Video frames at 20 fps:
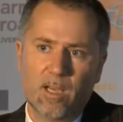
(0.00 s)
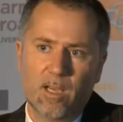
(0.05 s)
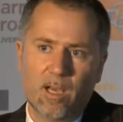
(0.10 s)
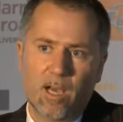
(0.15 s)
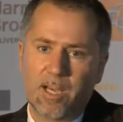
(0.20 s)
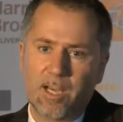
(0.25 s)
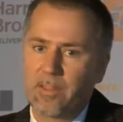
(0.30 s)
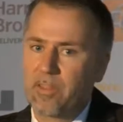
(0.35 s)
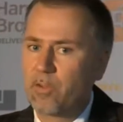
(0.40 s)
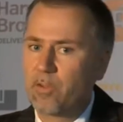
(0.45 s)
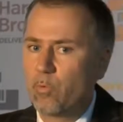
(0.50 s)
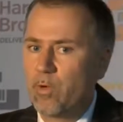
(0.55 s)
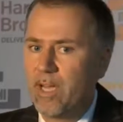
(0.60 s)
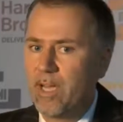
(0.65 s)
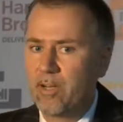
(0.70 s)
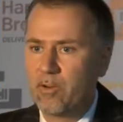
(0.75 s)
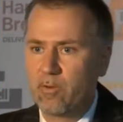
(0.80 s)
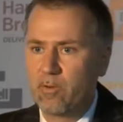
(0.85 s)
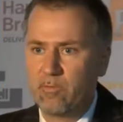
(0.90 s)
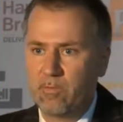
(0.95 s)
Another
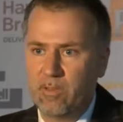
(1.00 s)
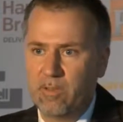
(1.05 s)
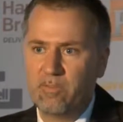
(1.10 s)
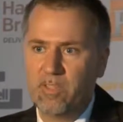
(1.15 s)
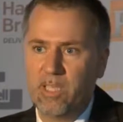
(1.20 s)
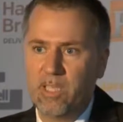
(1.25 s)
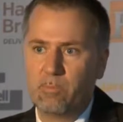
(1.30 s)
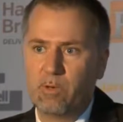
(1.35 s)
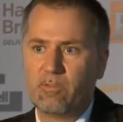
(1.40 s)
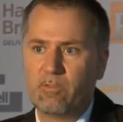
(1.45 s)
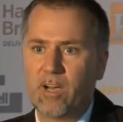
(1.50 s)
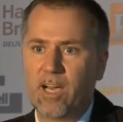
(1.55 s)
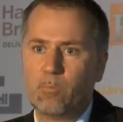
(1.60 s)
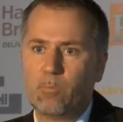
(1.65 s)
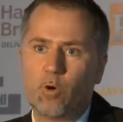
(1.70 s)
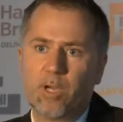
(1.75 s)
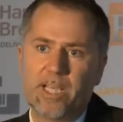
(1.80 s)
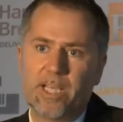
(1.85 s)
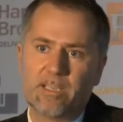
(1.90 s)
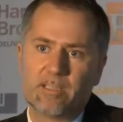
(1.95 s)
350 provide
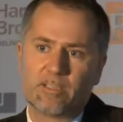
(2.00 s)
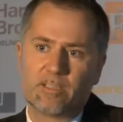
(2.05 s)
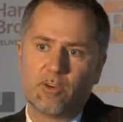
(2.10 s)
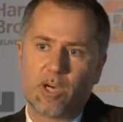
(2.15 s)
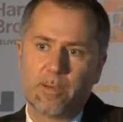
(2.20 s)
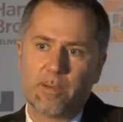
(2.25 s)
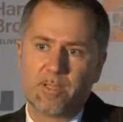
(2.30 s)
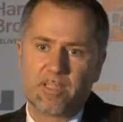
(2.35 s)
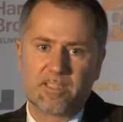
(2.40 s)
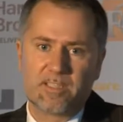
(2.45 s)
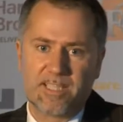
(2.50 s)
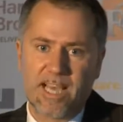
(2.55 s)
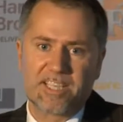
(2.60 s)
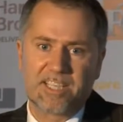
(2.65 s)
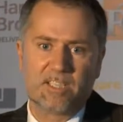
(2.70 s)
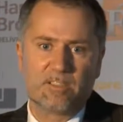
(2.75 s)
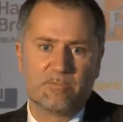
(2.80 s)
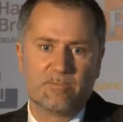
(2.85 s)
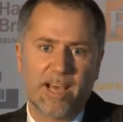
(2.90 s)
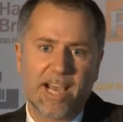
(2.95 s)
what he described as
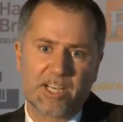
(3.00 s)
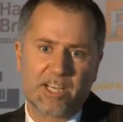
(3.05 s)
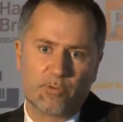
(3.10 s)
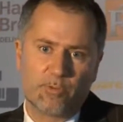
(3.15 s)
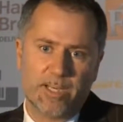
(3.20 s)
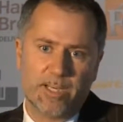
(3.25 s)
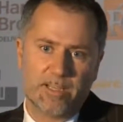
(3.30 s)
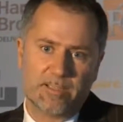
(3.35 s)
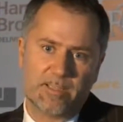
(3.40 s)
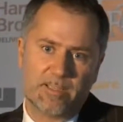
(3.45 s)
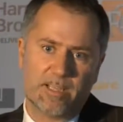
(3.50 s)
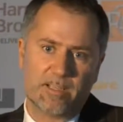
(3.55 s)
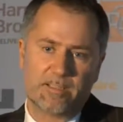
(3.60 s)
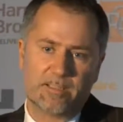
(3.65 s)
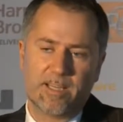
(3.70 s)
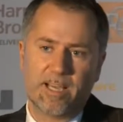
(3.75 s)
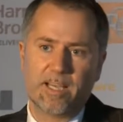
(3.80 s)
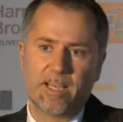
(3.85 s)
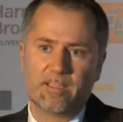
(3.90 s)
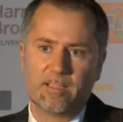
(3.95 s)
satisfactory listings
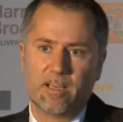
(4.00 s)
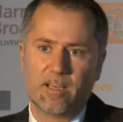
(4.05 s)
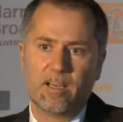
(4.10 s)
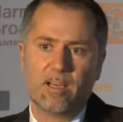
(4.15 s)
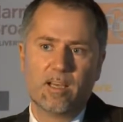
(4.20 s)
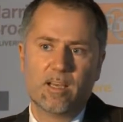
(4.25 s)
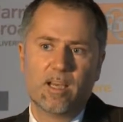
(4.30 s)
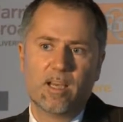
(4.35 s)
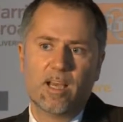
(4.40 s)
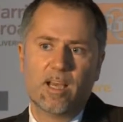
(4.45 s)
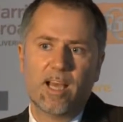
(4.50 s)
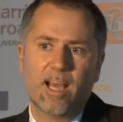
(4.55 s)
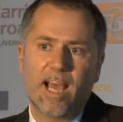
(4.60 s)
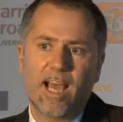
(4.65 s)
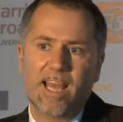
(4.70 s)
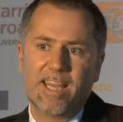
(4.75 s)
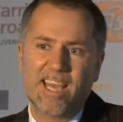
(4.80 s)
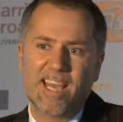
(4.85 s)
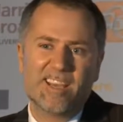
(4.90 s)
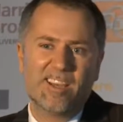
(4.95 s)
data.
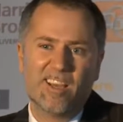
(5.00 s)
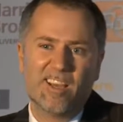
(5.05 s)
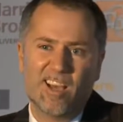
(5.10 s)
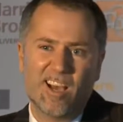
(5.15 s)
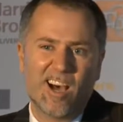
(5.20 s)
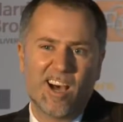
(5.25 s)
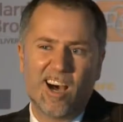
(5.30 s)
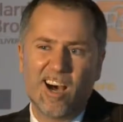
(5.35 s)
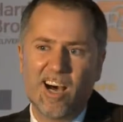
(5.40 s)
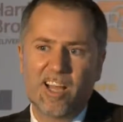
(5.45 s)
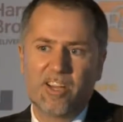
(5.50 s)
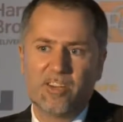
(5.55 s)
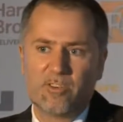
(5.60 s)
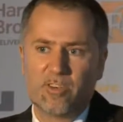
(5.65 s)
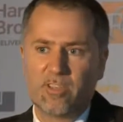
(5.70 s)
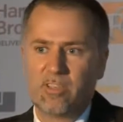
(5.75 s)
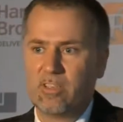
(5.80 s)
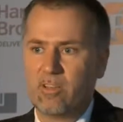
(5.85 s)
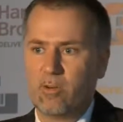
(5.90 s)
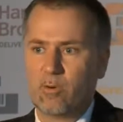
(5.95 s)
And then
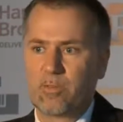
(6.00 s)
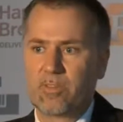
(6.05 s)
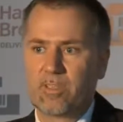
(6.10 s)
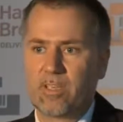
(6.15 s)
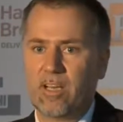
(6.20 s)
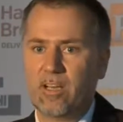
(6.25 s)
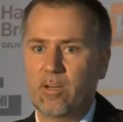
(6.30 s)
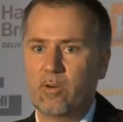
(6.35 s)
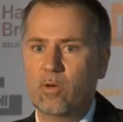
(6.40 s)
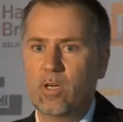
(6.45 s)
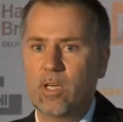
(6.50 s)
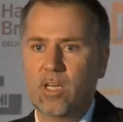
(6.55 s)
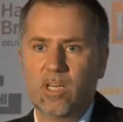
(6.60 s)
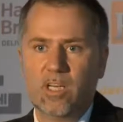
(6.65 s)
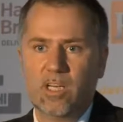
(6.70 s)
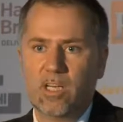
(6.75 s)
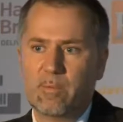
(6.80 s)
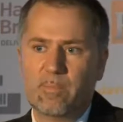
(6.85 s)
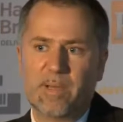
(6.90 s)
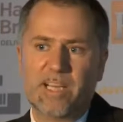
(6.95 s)
100 or so
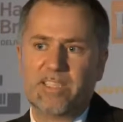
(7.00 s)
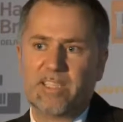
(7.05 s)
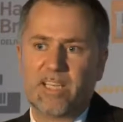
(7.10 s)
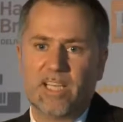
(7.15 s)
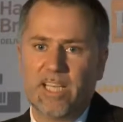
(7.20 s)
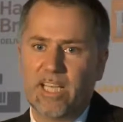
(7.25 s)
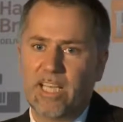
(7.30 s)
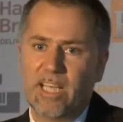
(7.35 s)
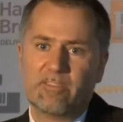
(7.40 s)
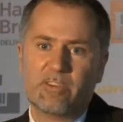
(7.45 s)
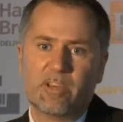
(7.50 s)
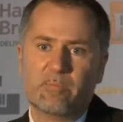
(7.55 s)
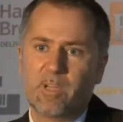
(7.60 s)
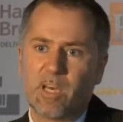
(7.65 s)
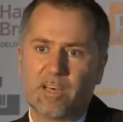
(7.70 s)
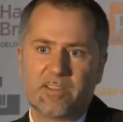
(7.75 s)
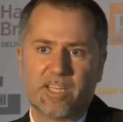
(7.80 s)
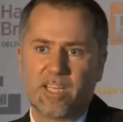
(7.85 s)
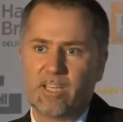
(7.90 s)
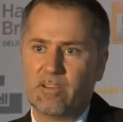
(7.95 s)
basically give him
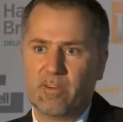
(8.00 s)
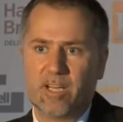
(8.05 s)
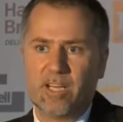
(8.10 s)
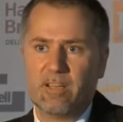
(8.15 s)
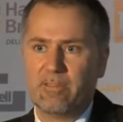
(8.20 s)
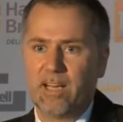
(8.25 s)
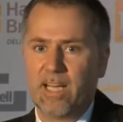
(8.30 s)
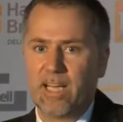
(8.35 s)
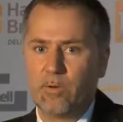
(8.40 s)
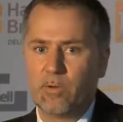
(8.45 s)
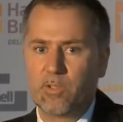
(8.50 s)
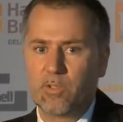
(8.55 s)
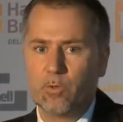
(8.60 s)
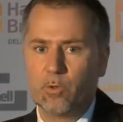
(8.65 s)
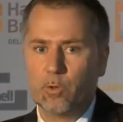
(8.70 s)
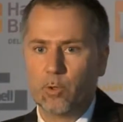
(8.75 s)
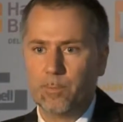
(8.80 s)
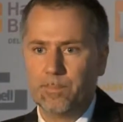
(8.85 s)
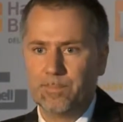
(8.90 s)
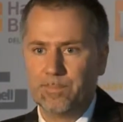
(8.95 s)
nothing of any value at
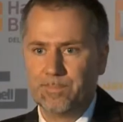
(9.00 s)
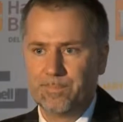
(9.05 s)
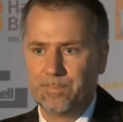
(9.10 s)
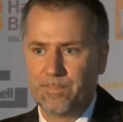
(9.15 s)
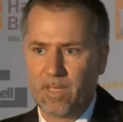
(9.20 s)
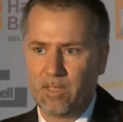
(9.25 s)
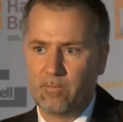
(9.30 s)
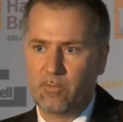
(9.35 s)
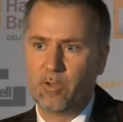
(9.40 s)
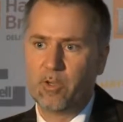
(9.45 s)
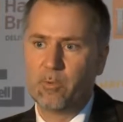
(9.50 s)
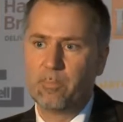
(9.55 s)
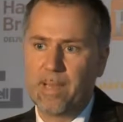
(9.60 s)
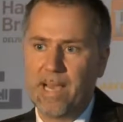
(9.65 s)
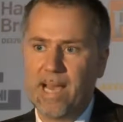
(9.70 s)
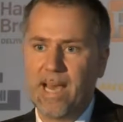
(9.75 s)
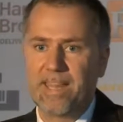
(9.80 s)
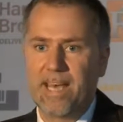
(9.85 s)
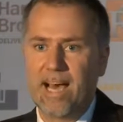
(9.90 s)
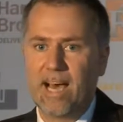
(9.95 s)
all. If you
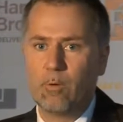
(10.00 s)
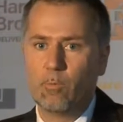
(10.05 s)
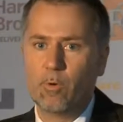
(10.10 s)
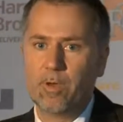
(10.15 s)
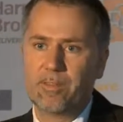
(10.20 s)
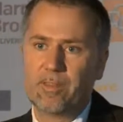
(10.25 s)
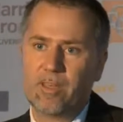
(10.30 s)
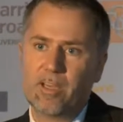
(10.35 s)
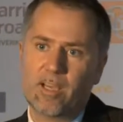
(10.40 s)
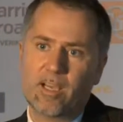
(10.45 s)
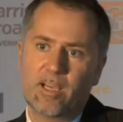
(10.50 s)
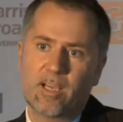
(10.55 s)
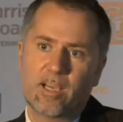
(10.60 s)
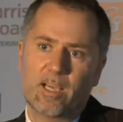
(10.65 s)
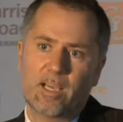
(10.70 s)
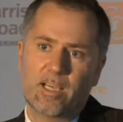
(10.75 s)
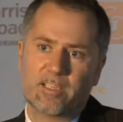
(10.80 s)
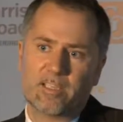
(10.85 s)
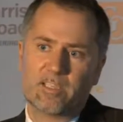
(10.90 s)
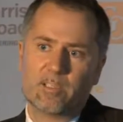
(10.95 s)
compare that with
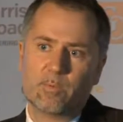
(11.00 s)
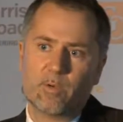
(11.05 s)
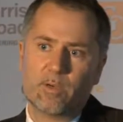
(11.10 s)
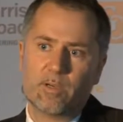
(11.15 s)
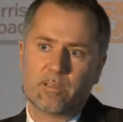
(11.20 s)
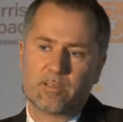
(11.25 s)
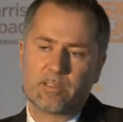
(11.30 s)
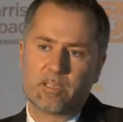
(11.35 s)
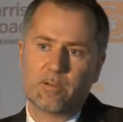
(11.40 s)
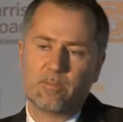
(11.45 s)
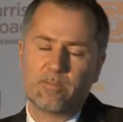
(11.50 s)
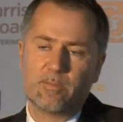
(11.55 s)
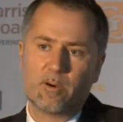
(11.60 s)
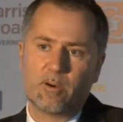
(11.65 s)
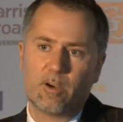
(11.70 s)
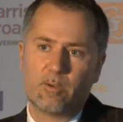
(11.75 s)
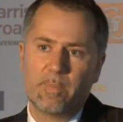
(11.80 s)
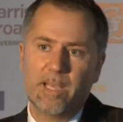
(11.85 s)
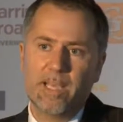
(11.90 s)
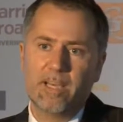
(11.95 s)
his experience so
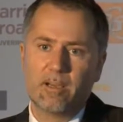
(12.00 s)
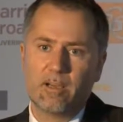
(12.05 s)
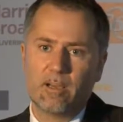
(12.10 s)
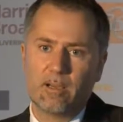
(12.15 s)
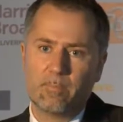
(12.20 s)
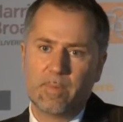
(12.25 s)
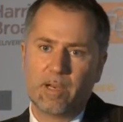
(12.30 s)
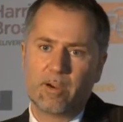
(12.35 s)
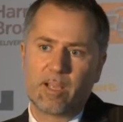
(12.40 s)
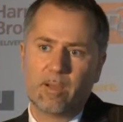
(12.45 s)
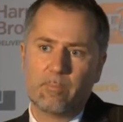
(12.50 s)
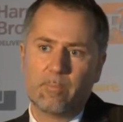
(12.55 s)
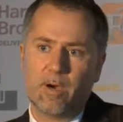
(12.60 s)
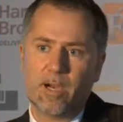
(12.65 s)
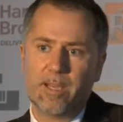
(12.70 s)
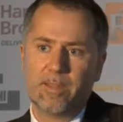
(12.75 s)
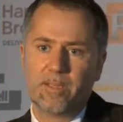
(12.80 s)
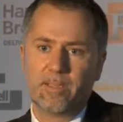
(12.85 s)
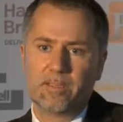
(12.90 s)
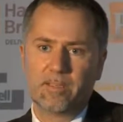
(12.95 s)
far in MENA, bearing in
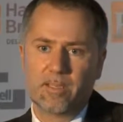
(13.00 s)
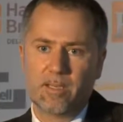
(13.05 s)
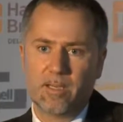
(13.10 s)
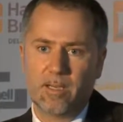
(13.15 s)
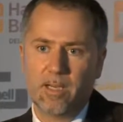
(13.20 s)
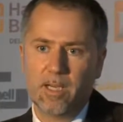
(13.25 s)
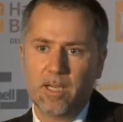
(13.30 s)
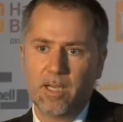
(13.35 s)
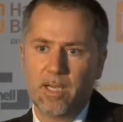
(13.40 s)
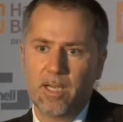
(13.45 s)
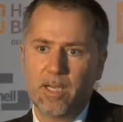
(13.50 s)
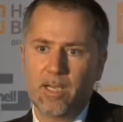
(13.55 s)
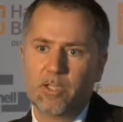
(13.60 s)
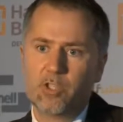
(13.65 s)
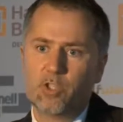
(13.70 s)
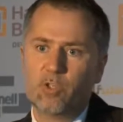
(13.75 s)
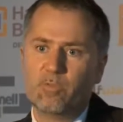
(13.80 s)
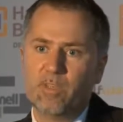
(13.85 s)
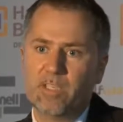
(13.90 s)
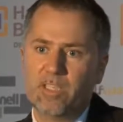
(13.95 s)
mind that
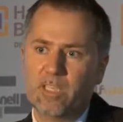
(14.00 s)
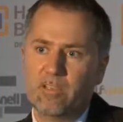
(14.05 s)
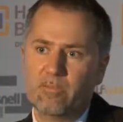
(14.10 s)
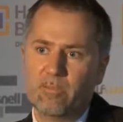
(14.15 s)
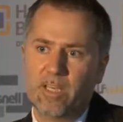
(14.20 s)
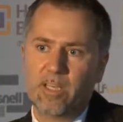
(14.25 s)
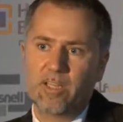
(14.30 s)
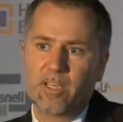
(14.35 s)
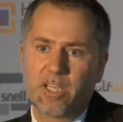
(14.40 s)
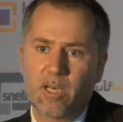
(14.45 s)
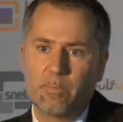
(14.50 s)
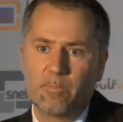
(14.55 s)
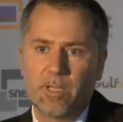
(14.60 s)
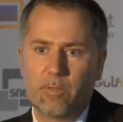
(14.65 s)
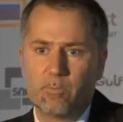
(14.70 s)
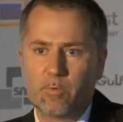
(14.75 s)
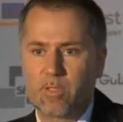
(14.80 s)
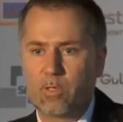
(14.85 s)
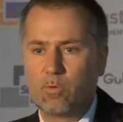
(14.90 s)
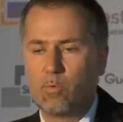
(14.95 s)
Shufi TV, the company
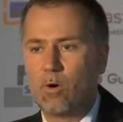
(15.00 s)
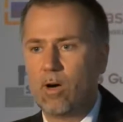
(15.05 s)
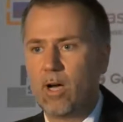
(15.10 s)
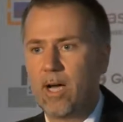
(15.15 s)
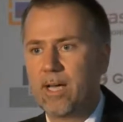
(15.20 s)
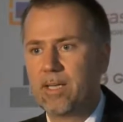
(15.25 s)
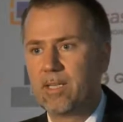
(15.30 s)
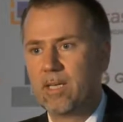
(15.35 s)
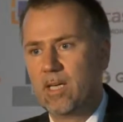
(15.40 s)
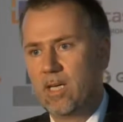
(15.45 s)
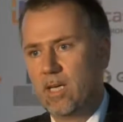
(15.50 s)
that was acquired,